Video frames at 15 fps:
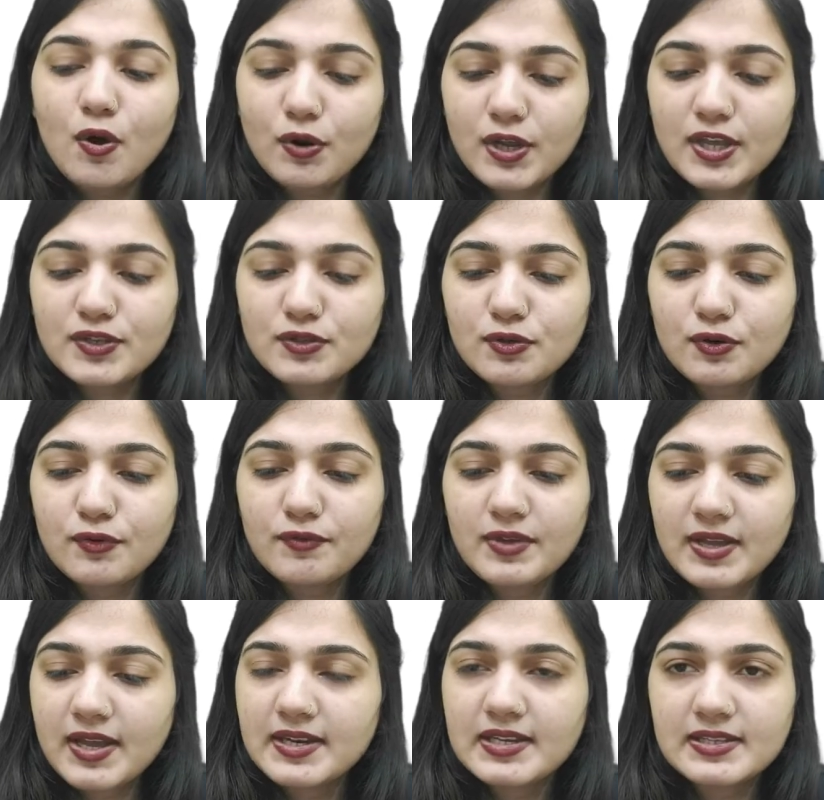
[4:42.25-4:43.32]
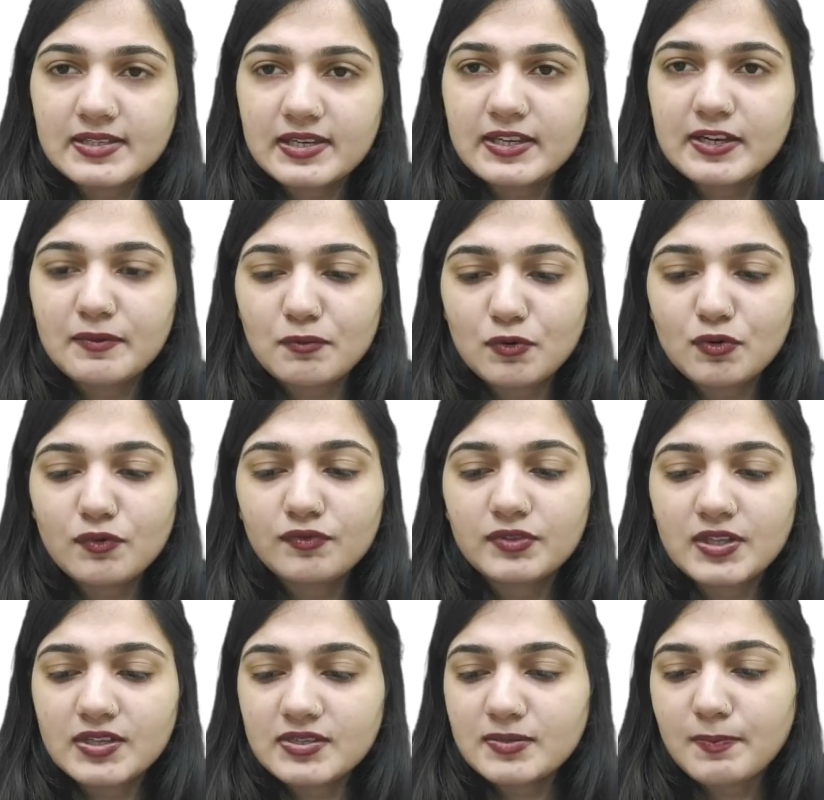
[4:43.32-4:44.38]
Okay, so we can easily
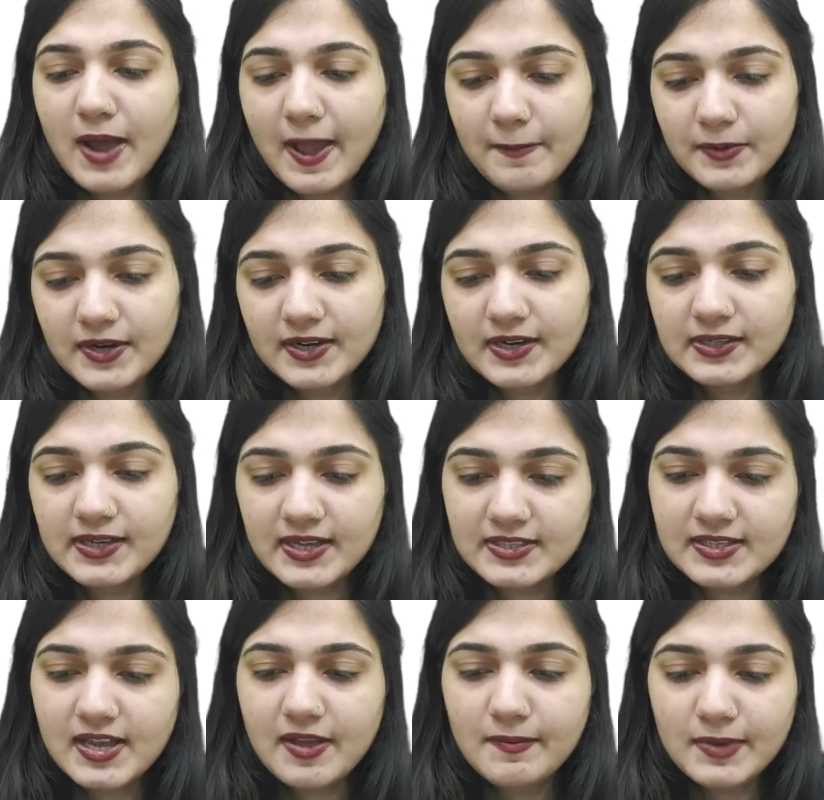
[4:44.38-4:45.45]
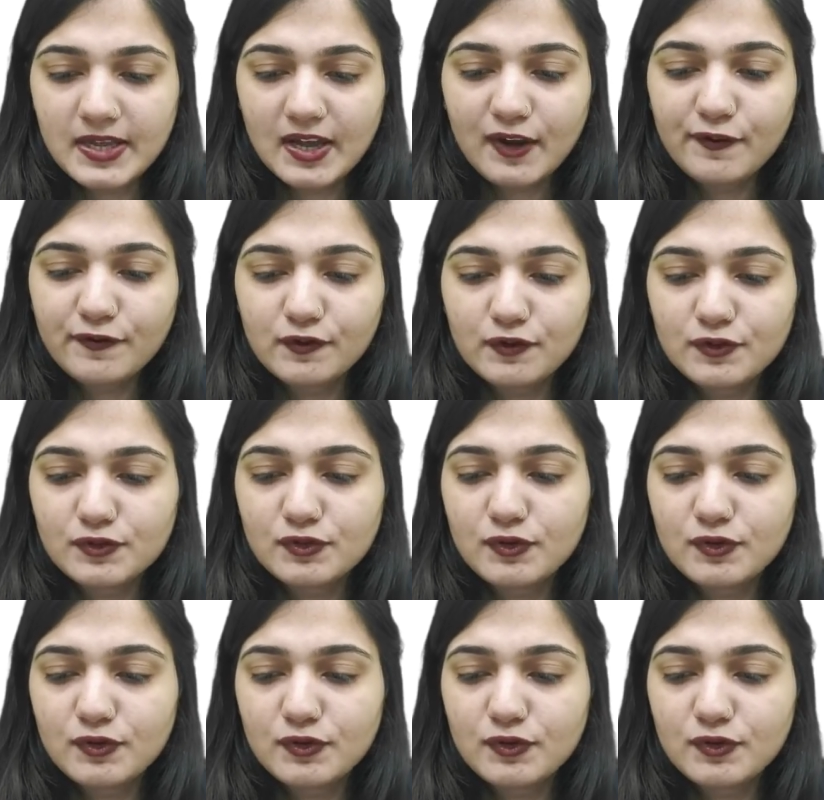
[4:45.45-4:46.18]
remove this byproduct SiBr4.